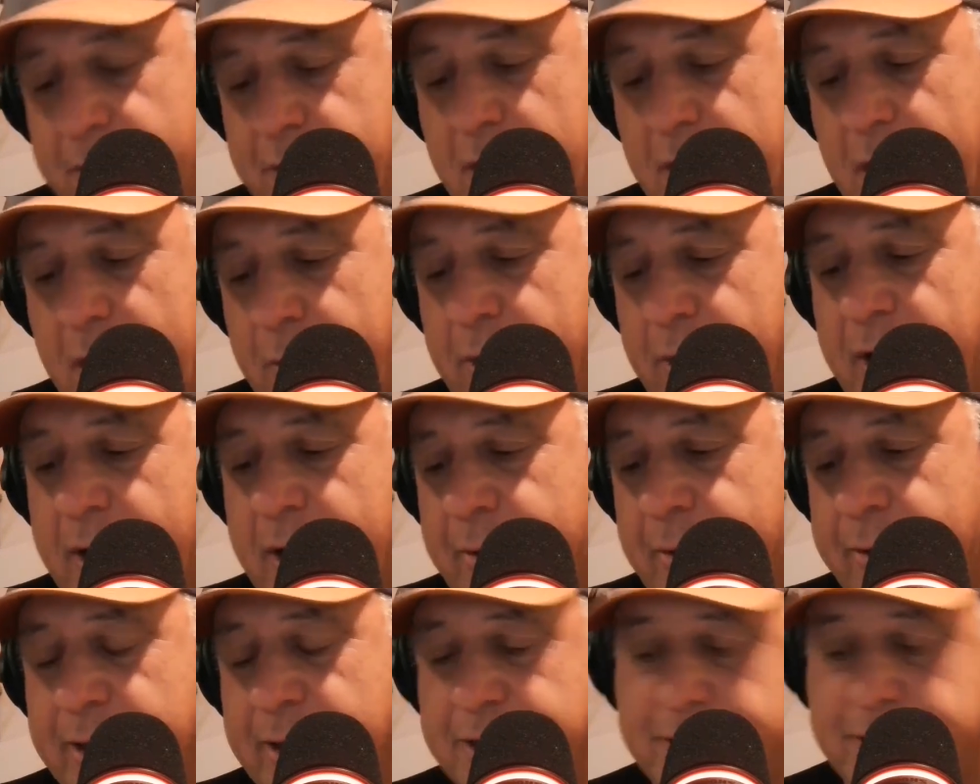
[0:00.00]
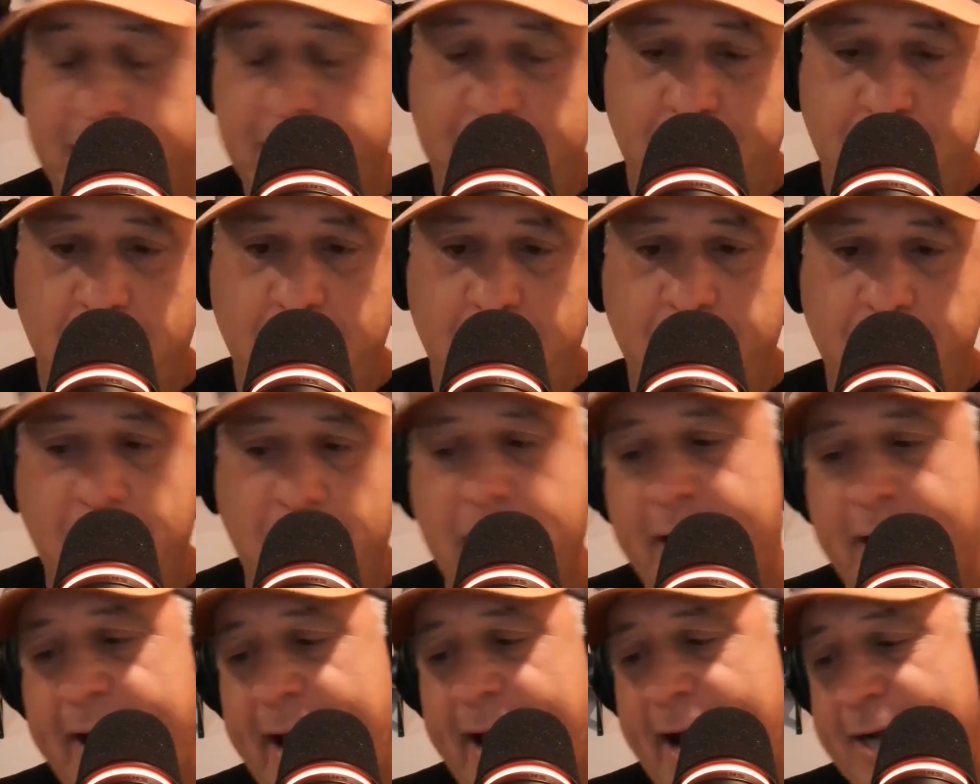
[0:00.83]
I want to see what
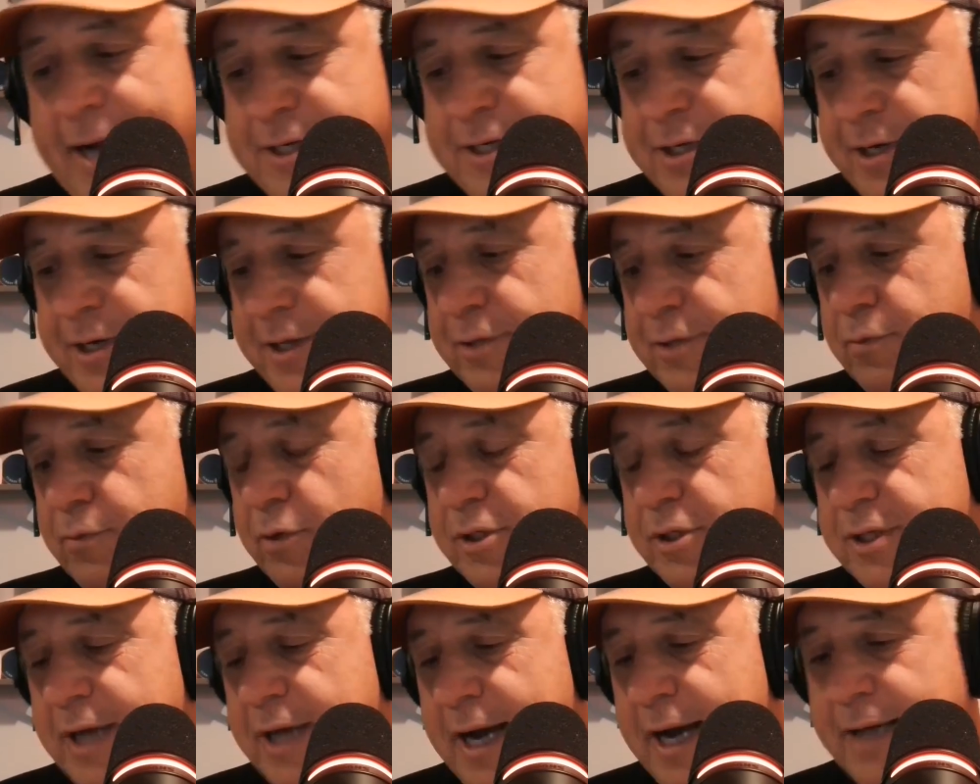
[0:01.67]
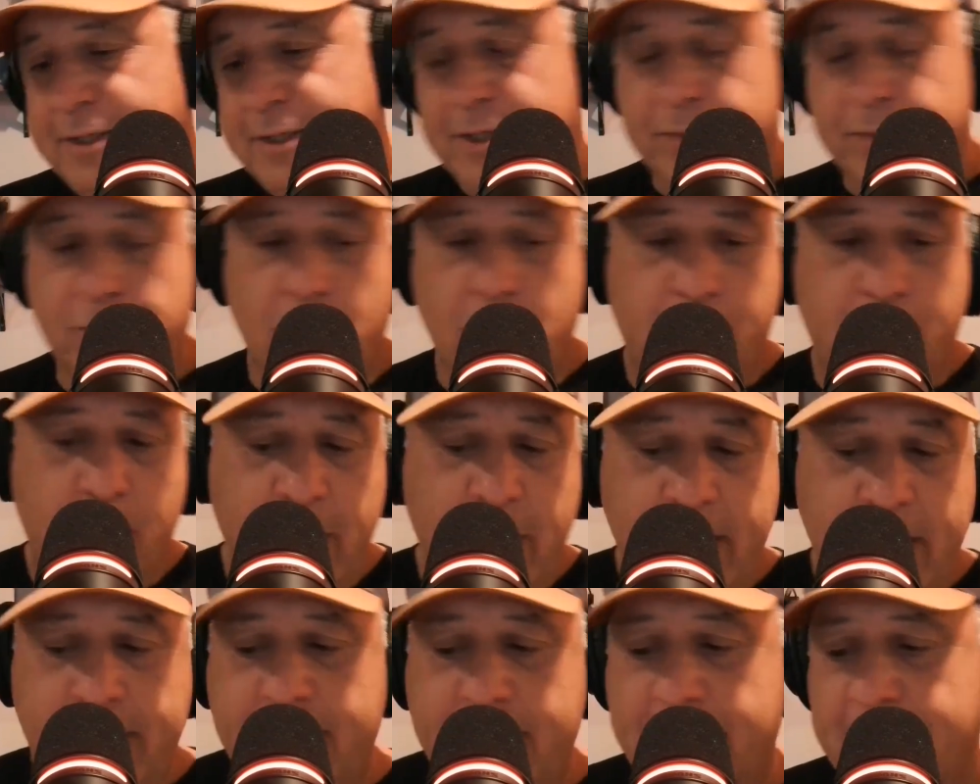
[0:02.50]
kind of action it is, what size it is, what
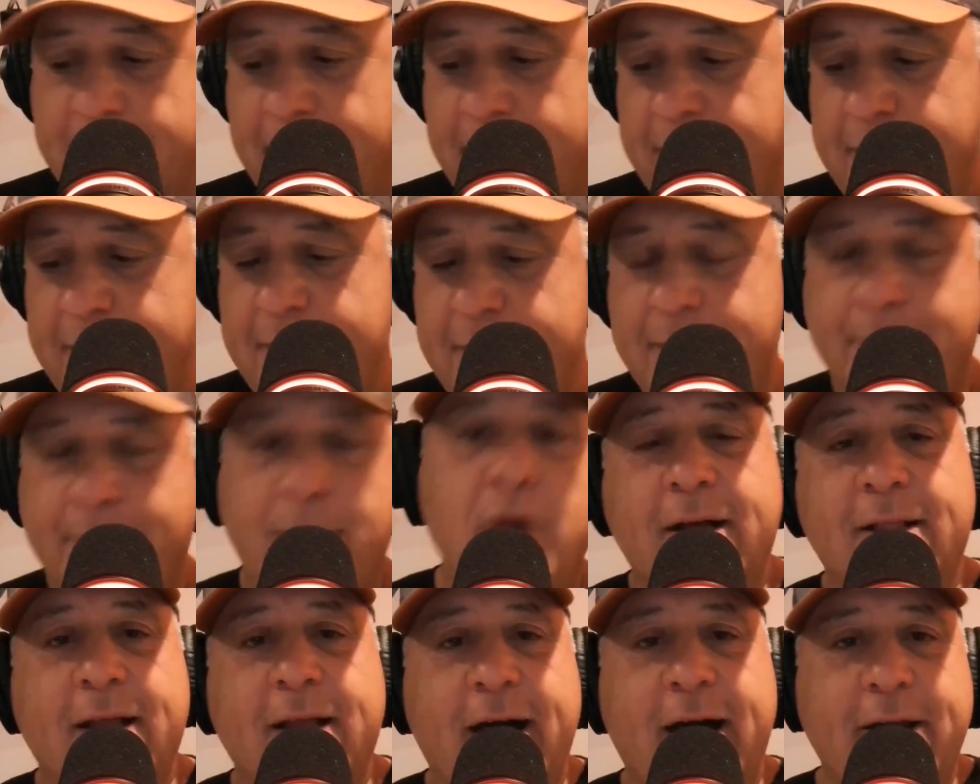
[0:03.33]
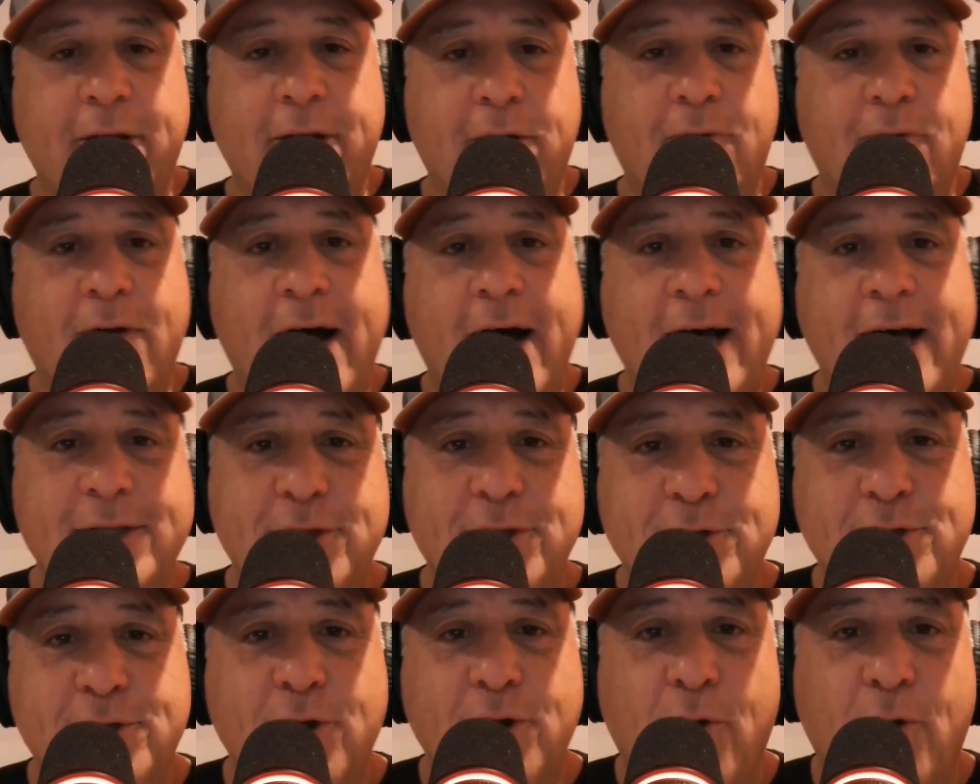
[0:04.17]
brand it is. A lot of your rods are